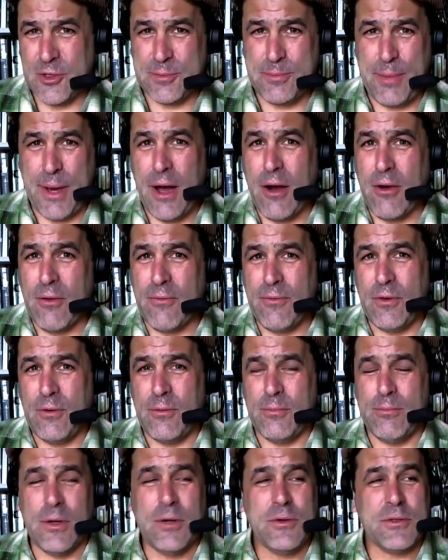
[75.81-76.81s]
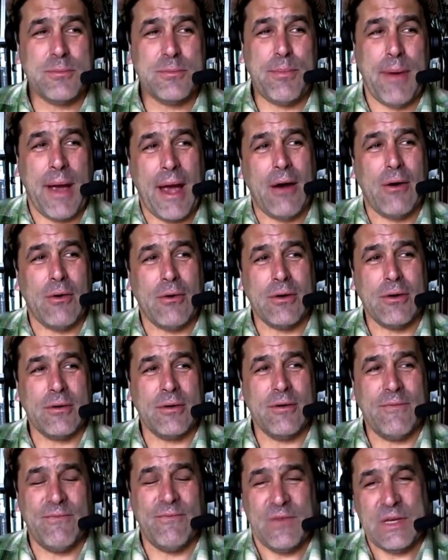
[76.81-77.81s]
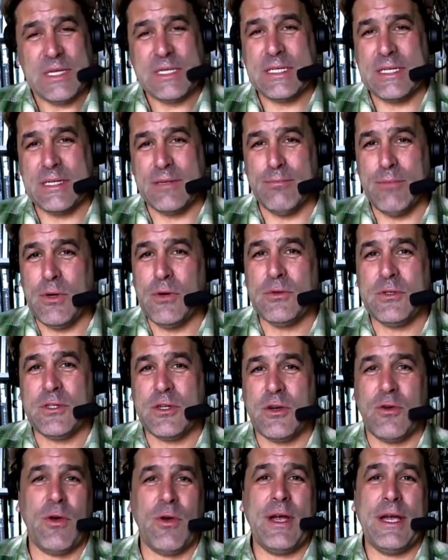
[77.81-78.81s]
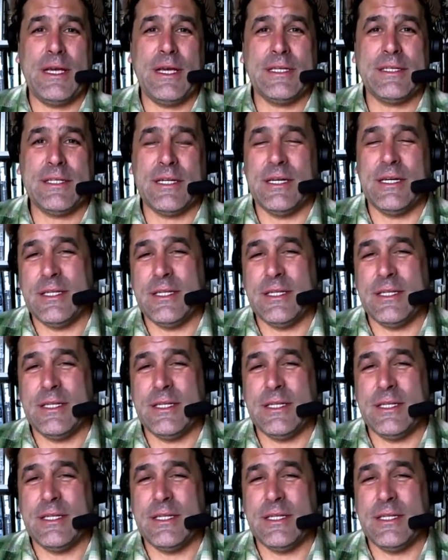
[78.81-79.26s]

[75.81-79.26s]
most powerful, most power-efficient, most crazed,